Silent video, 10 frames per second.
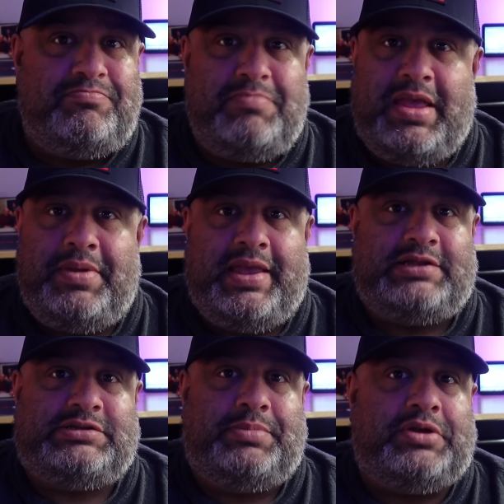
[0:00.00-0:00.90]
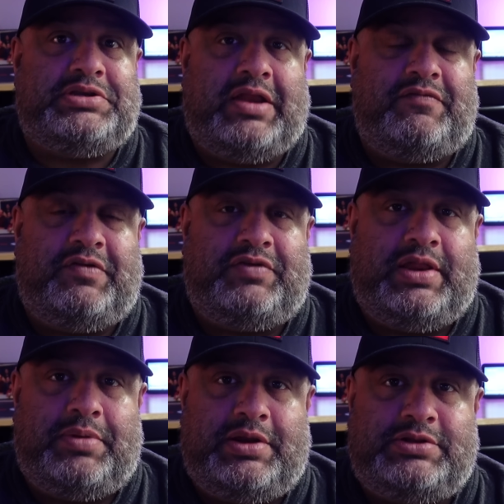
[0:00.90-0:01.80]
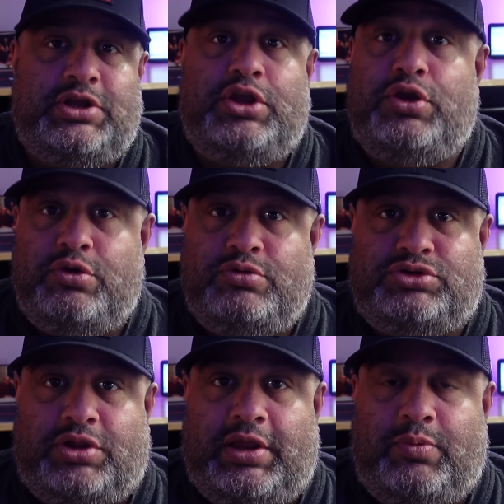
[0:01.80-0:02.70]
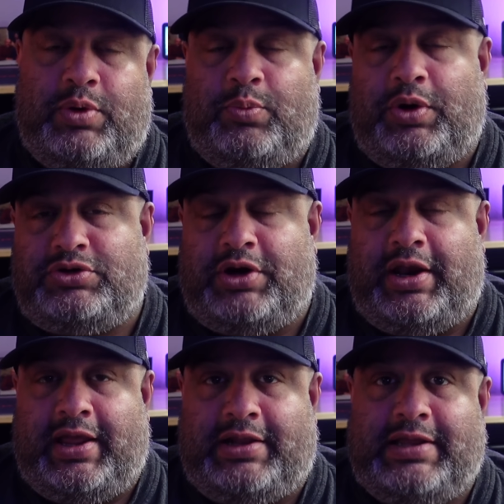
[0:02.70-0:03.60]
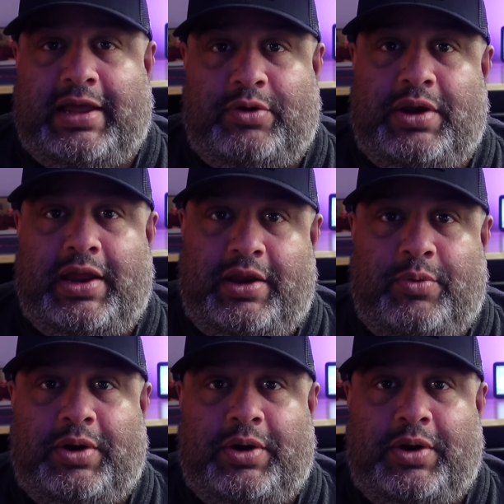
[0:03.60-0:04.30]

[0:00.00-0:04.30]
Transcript: Maybe adds about 10-15 minutes, usually when we're trying to head out anyway.